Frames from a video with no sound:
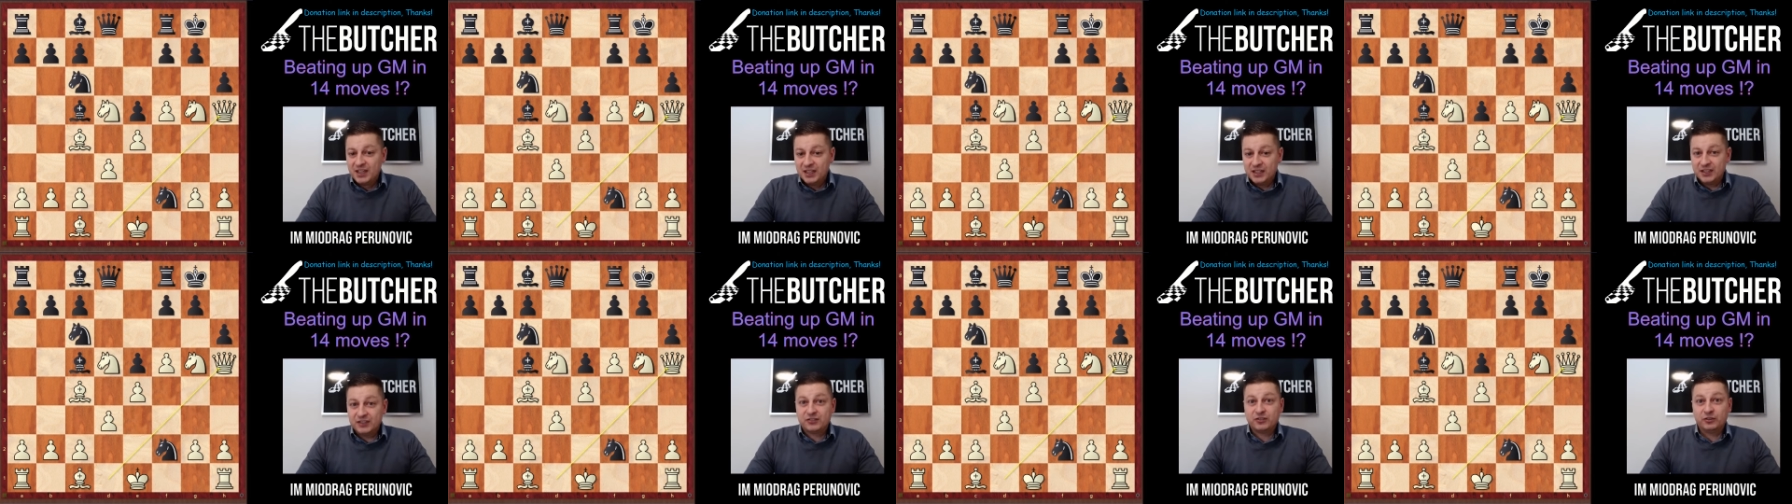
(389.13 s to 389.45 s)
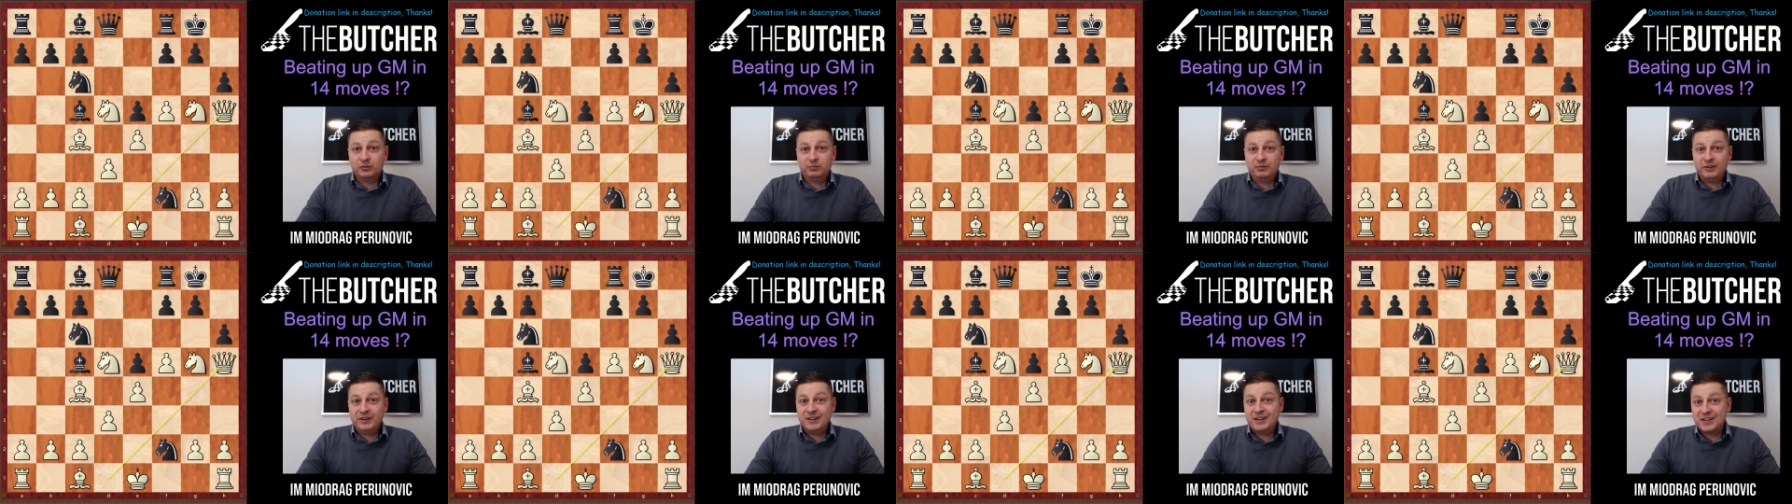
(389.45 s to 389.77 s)
It's
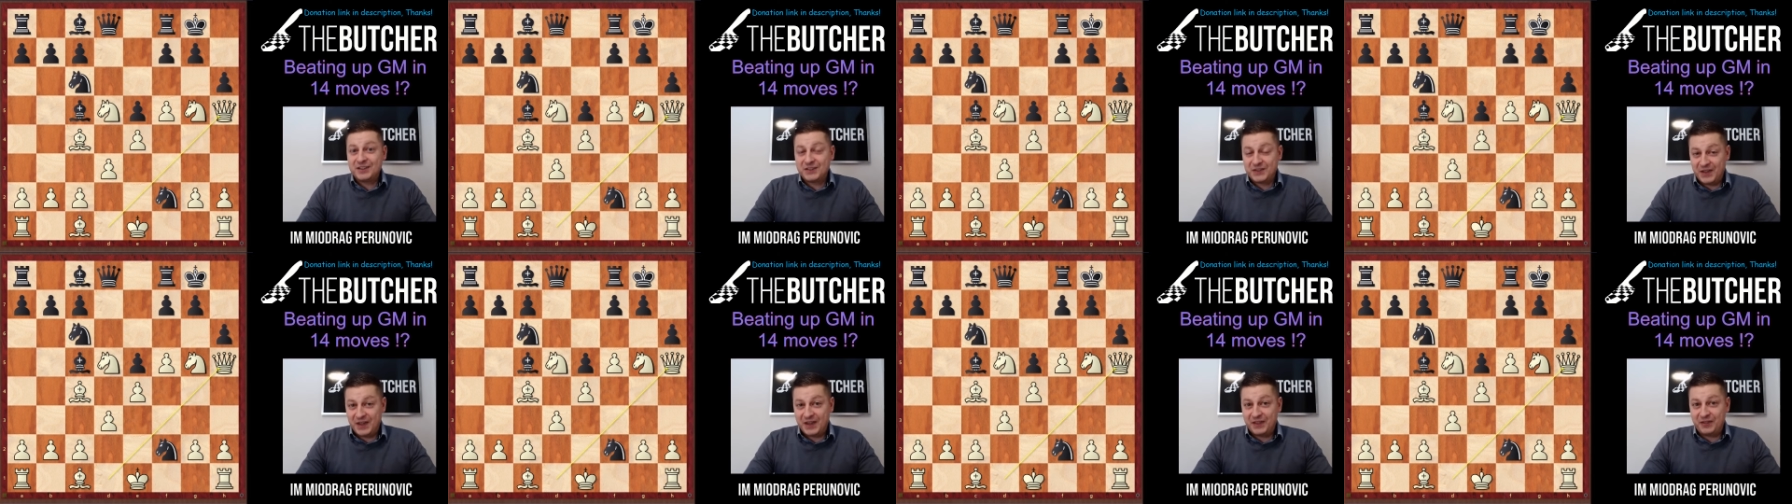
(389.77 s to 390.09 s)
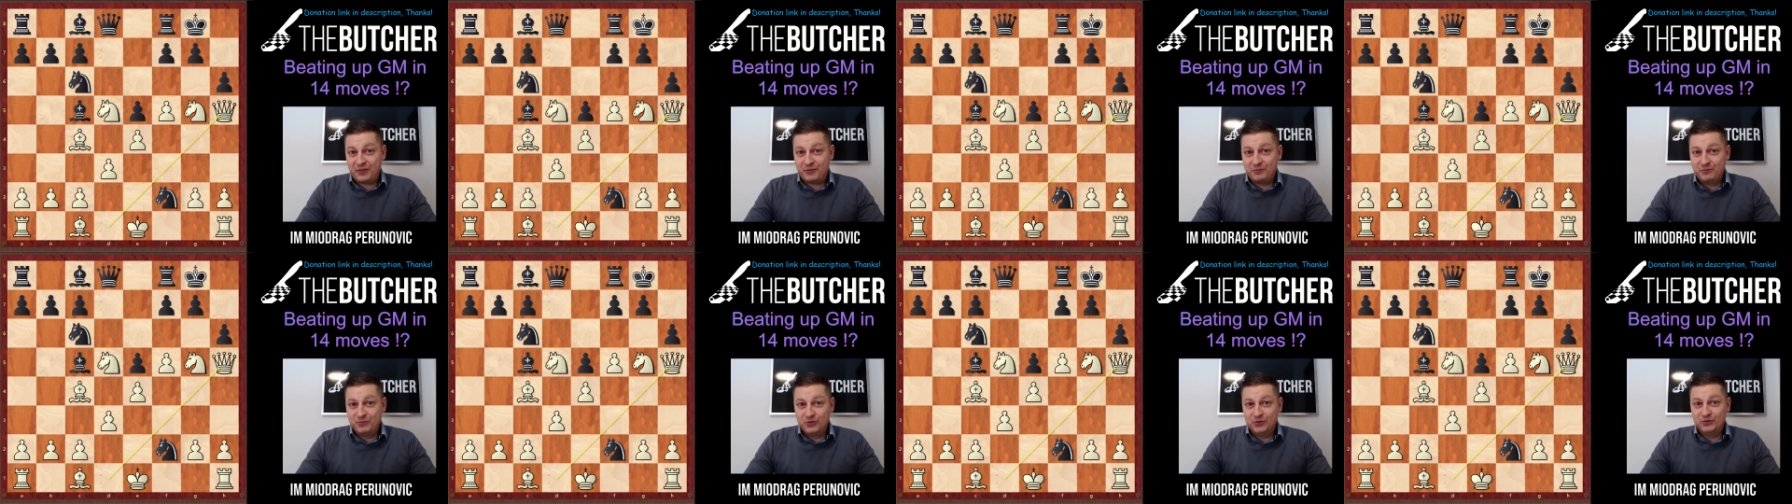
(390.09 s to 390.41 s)
already
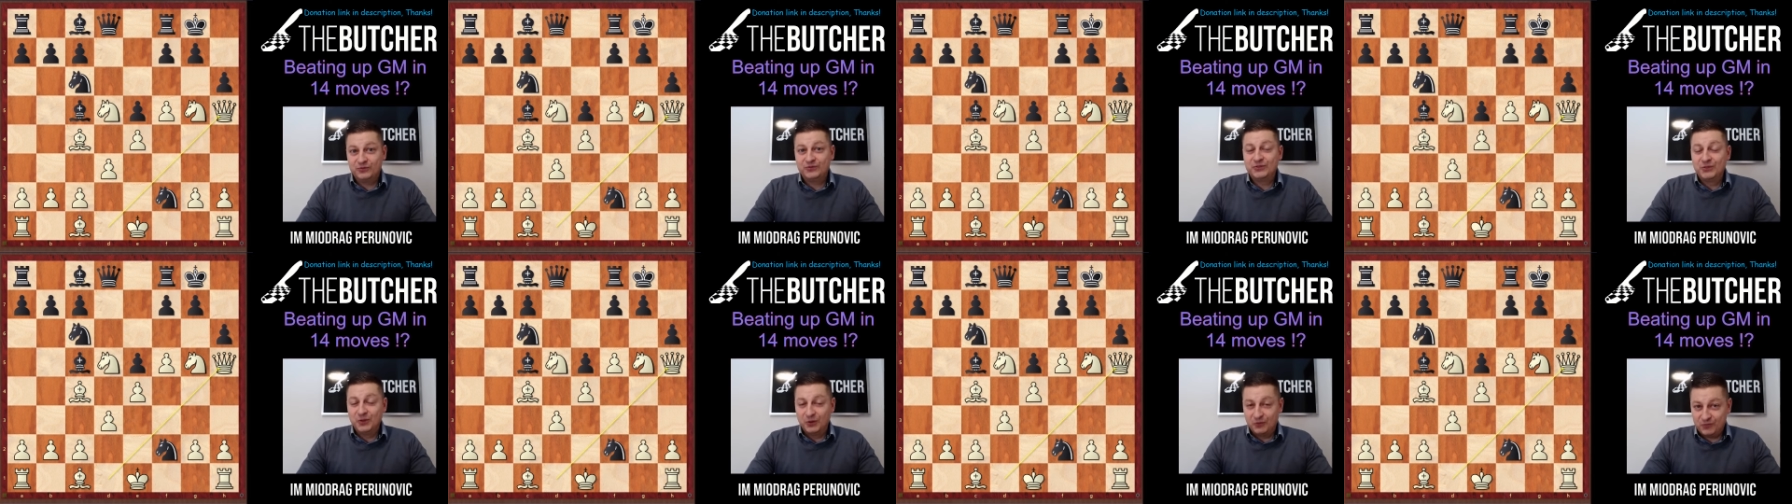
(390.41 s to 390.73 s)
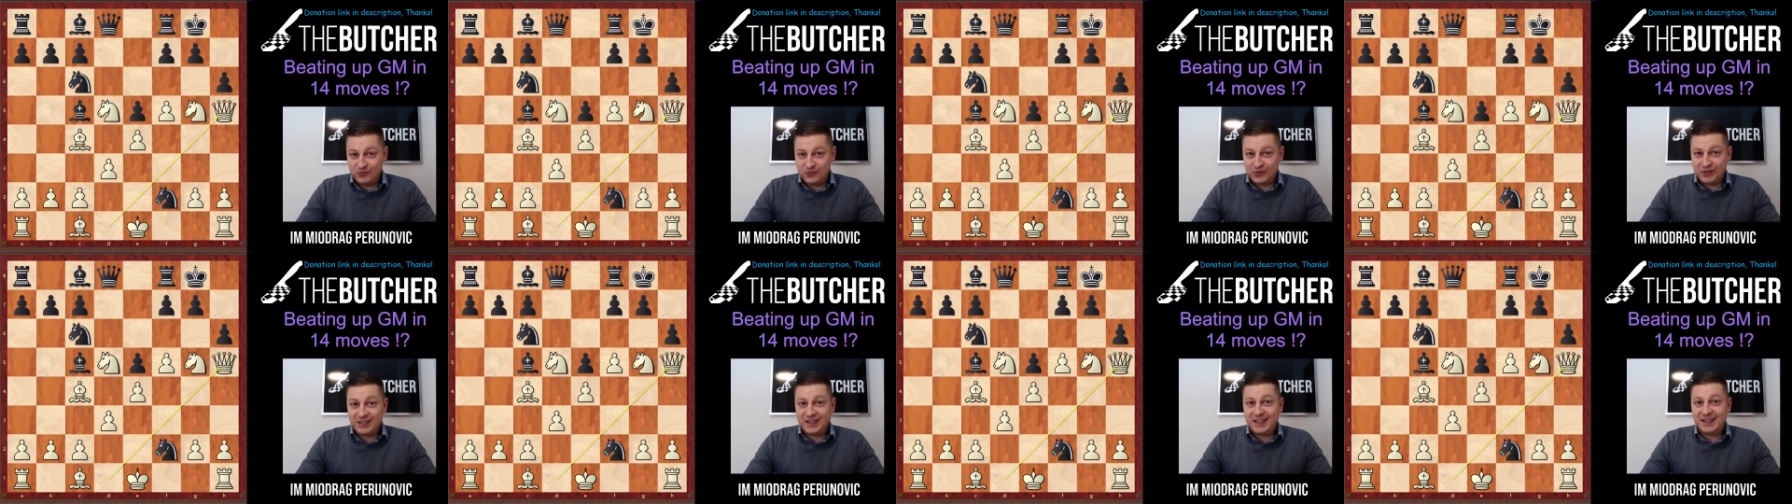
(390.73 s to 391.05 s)
10th move.
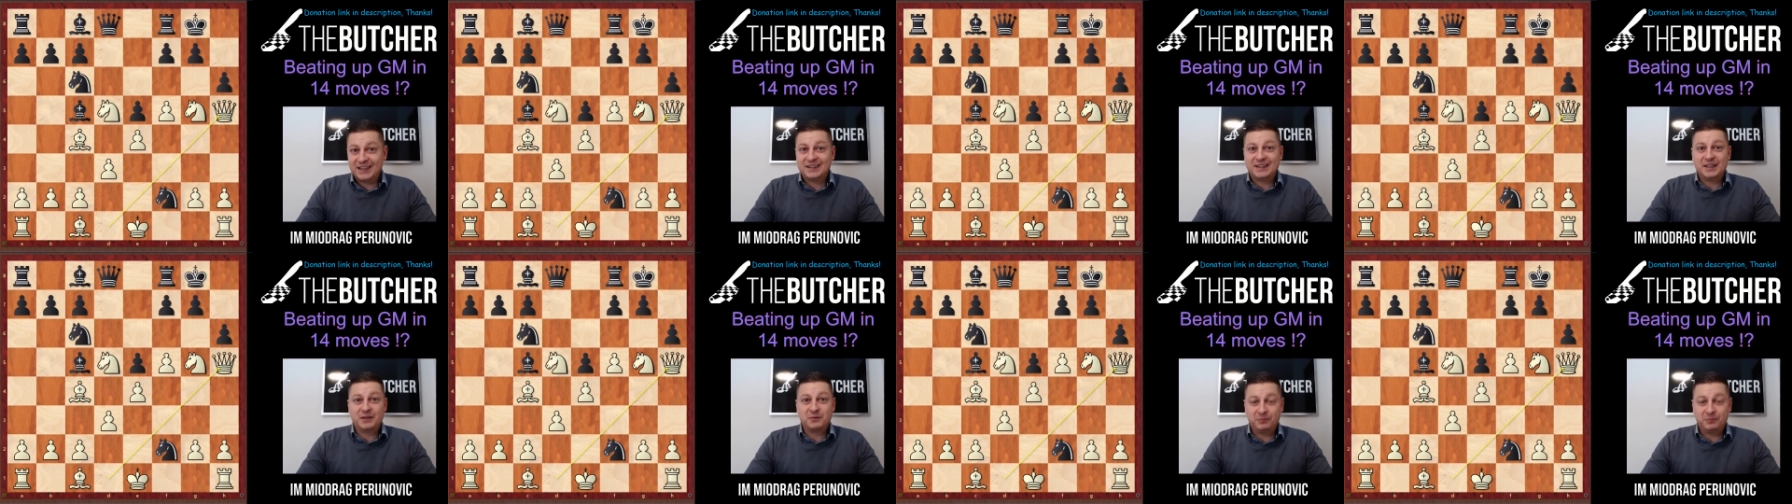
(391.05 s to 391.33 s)
Don't forget,